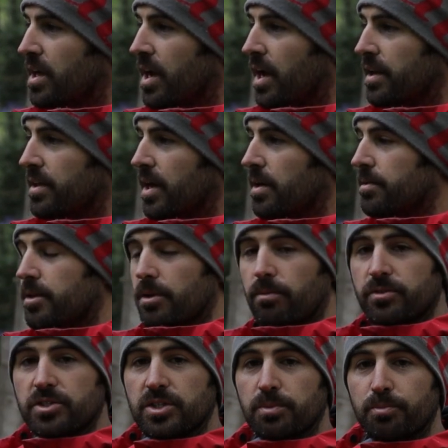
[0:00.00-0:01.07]
and
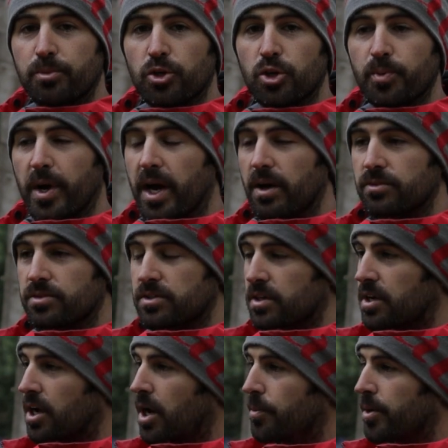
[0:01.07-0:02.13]
obviously the bluebells, the
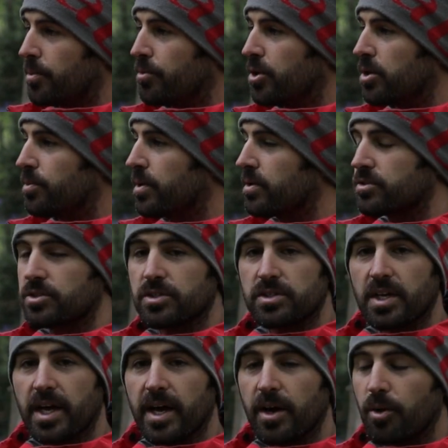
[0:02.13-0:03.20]
carpet bluebells,
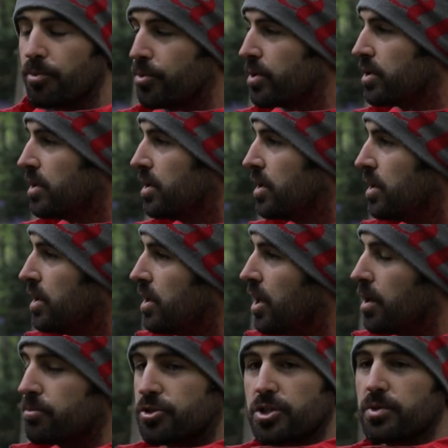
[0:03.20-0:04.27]
just help.
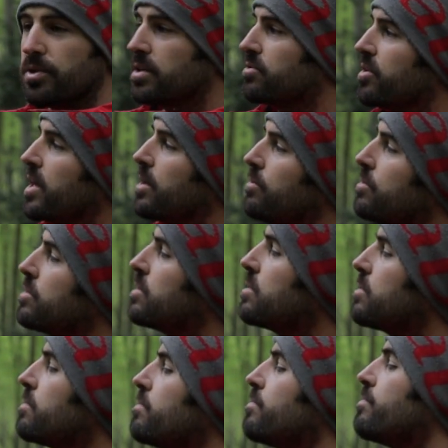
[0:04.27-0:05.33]
I'm shooting around
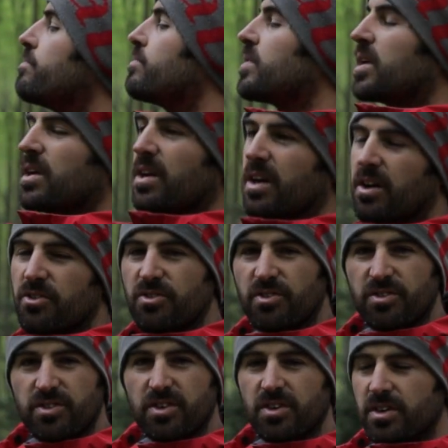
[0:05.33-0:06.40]

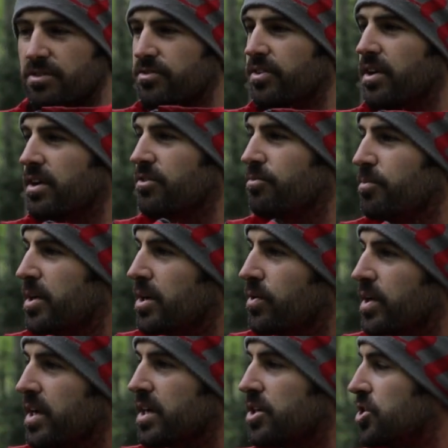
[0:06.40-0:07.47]

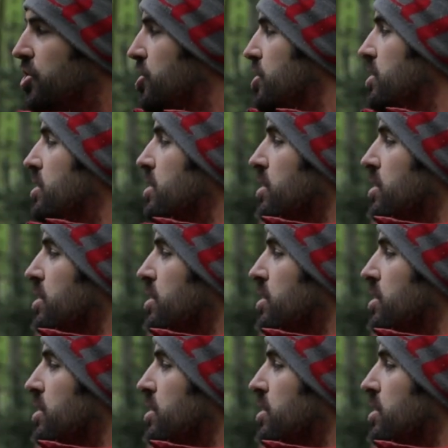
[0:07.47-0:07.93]
135mm ish.